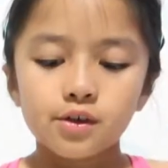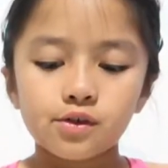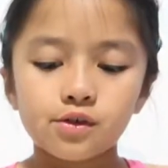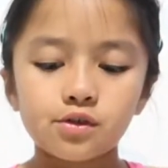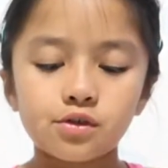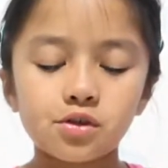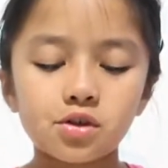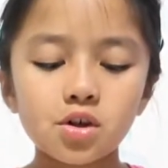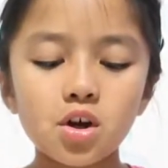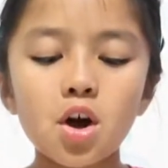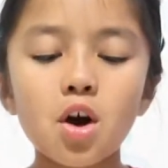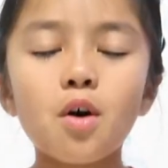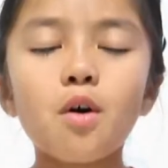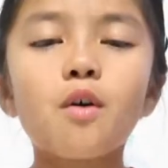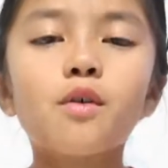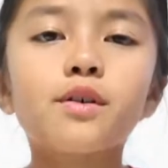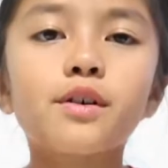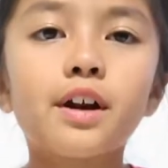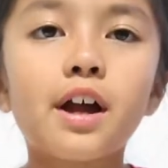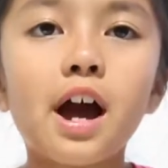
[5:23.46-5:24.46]

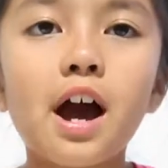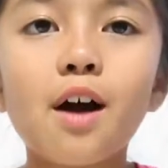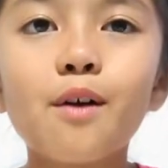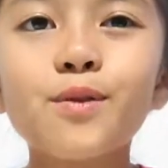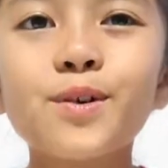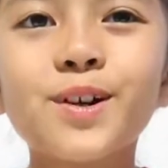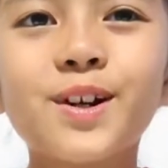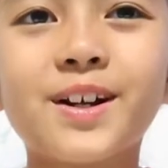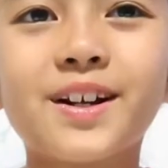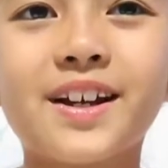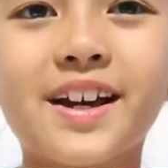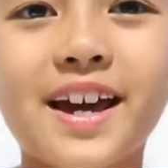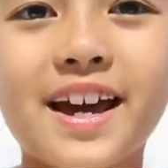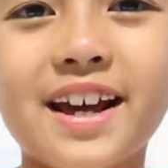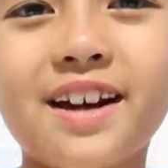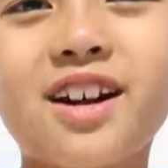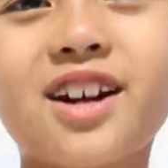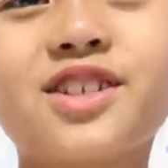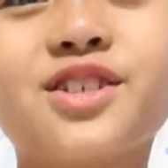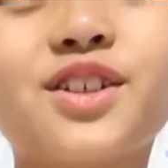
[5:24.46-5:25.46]
So now we're gonna
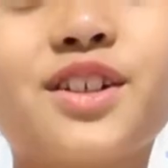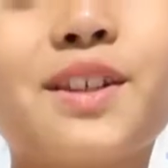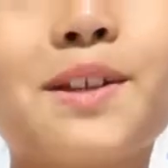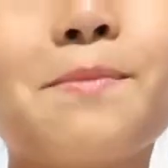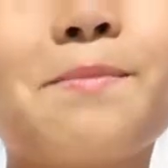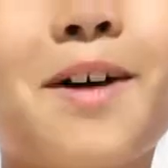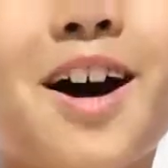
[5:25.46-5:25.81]
head on to the